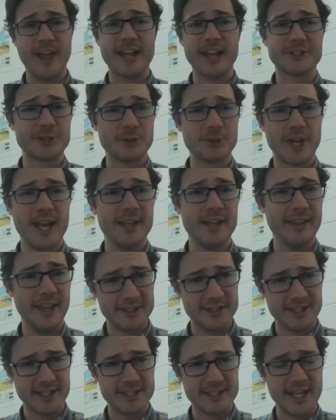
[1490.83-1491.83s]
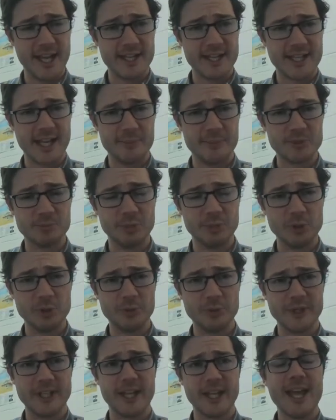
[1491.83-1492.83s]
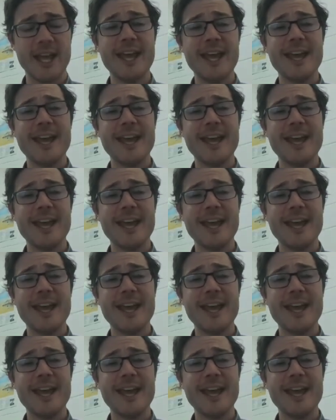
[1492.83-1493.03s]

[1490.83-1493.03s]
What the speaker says: That's okay. That's the diatoms blooming.